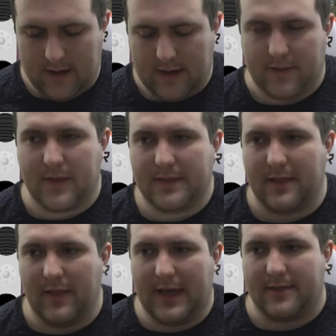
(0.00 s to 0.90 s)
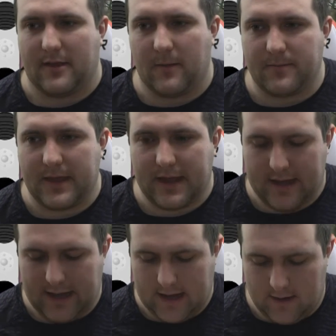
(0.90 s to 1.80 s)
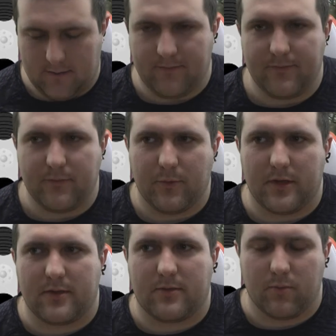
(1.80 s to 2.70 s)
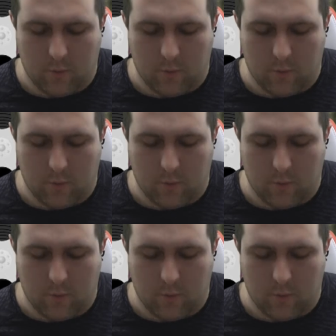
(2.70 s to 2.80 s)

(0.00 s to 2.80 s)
and I think the last update was